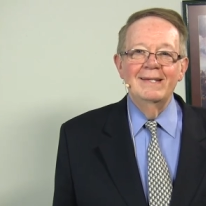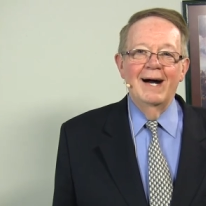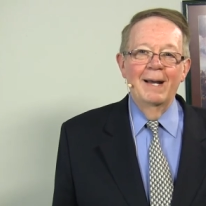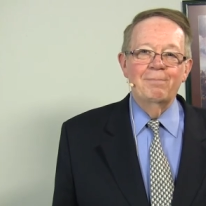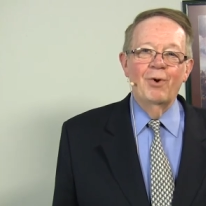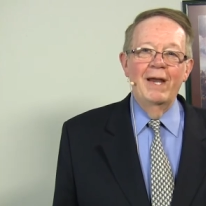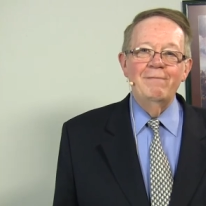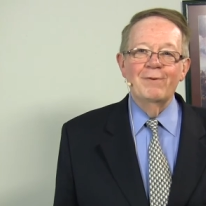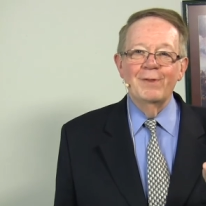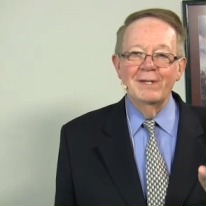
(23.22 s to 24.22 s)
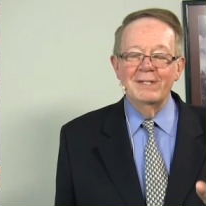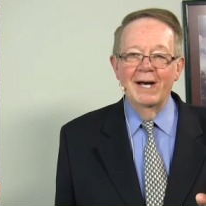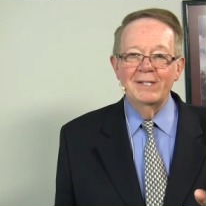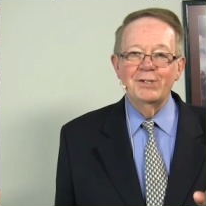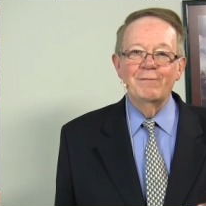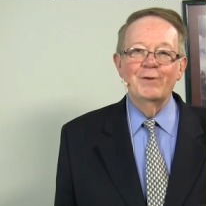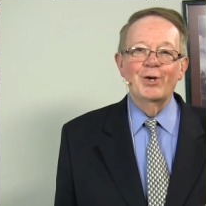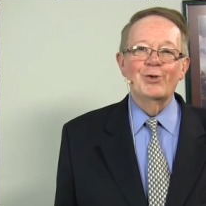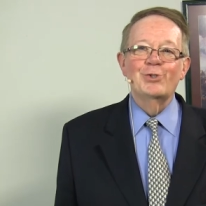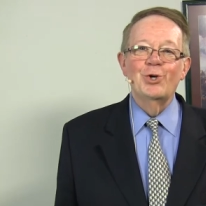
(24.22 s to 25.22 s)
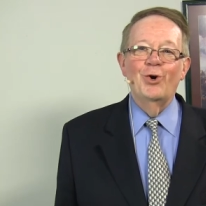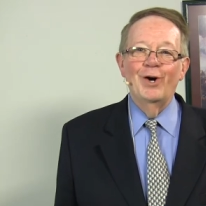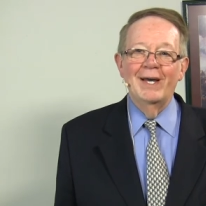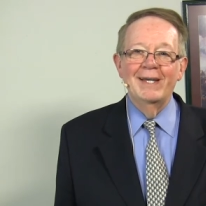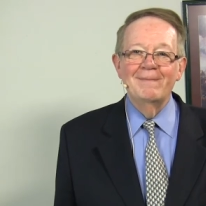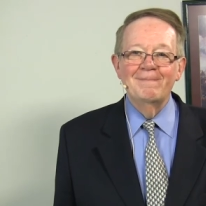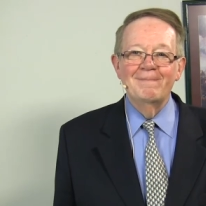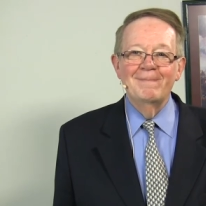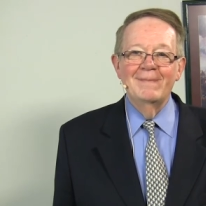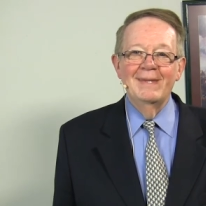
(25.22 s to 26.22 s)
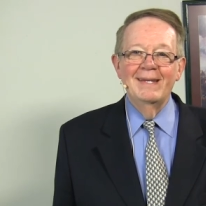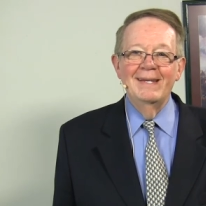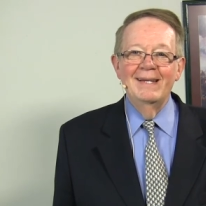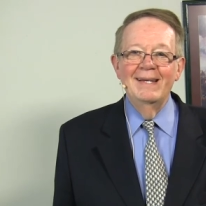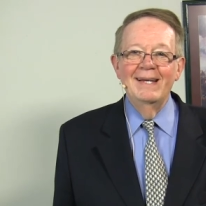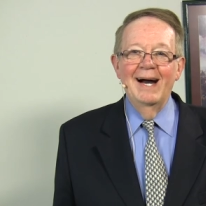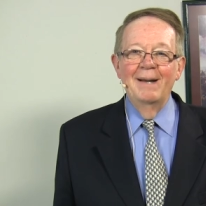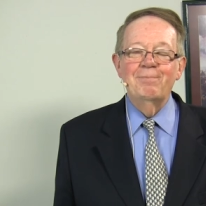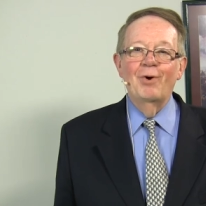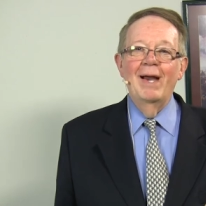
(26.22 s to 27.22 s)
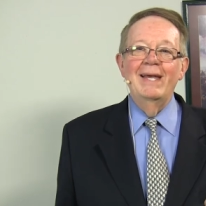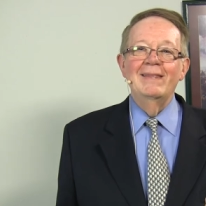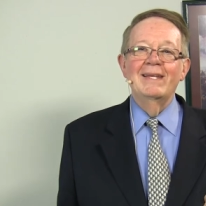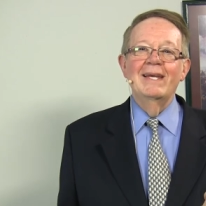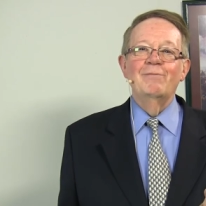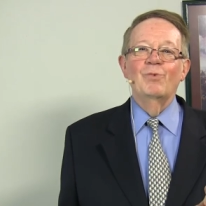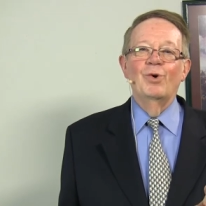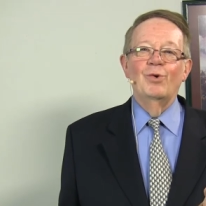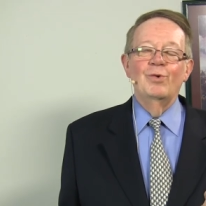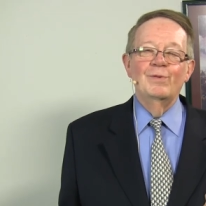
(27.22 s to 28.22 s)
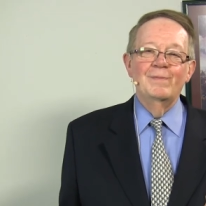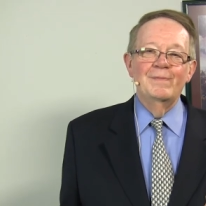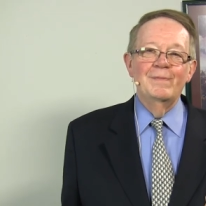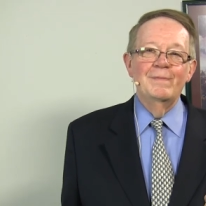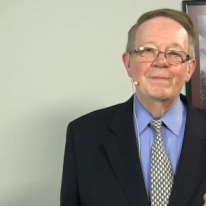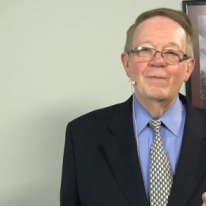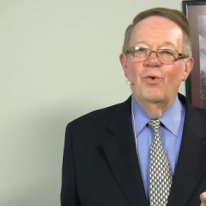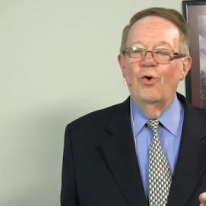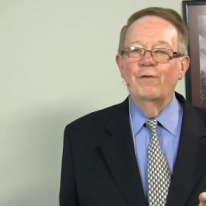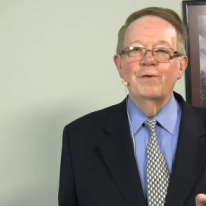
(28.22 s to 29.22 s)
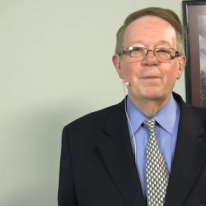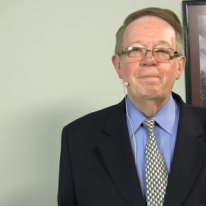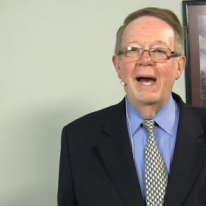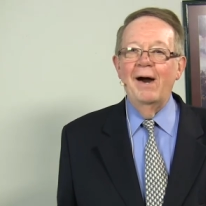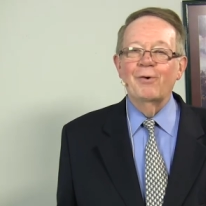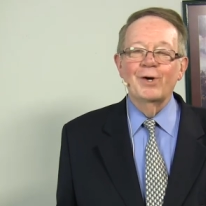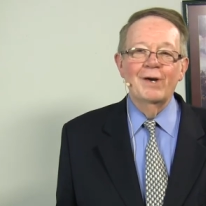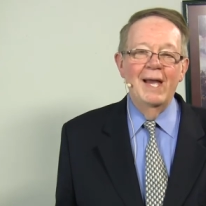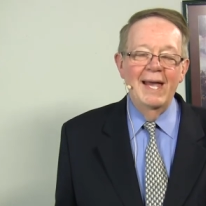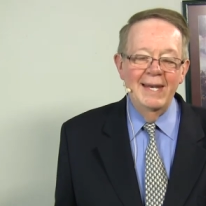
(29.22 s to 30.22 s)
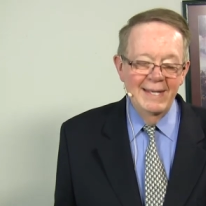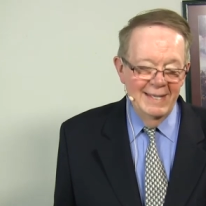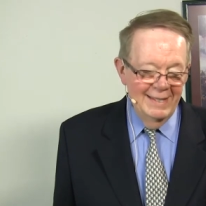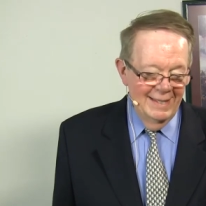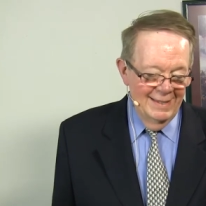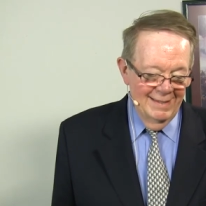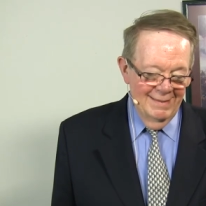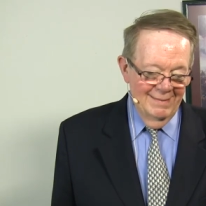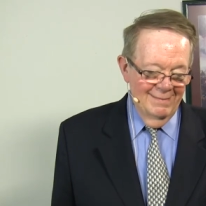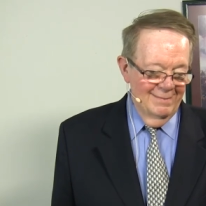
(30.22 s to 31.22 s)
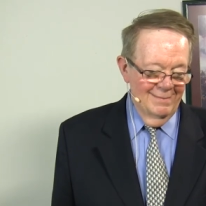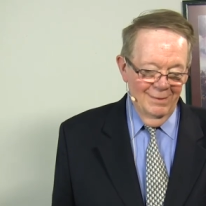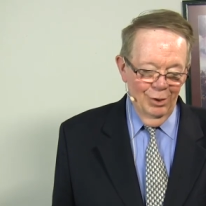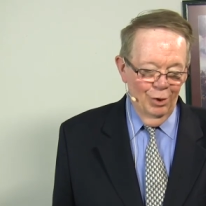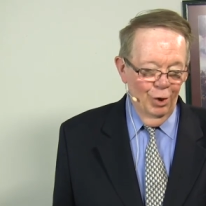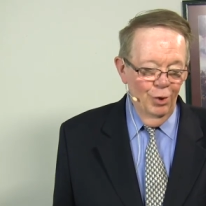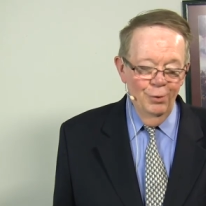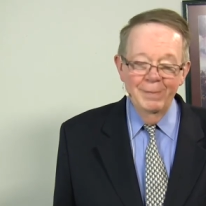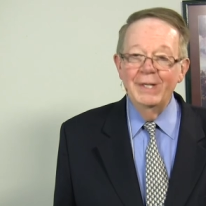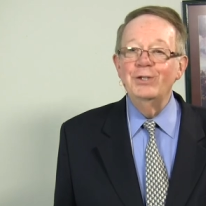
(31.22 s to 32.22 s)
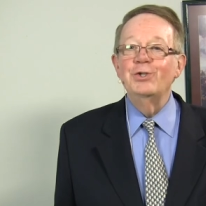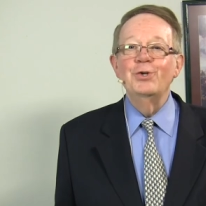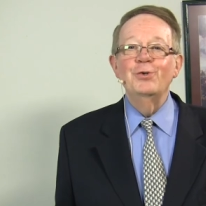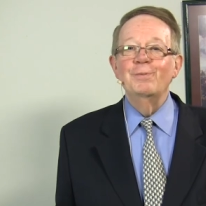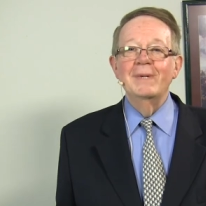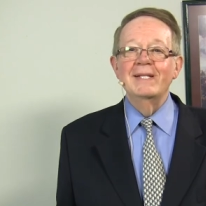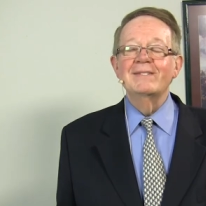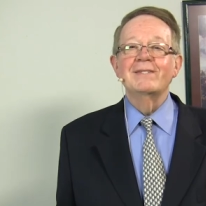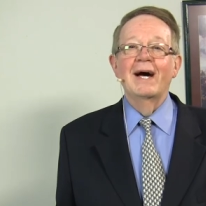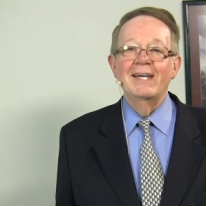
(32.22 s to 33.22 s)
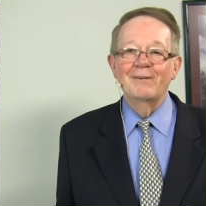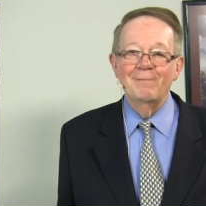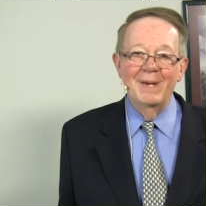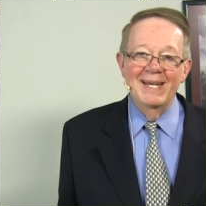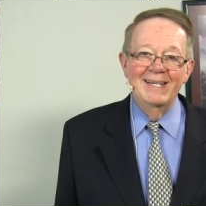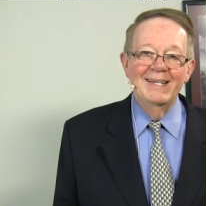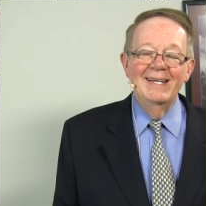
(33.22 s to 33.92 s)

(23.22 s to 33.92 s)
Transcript: I pray for the touch of your joy. I pray that it will overpower any gloom and doom inside of me.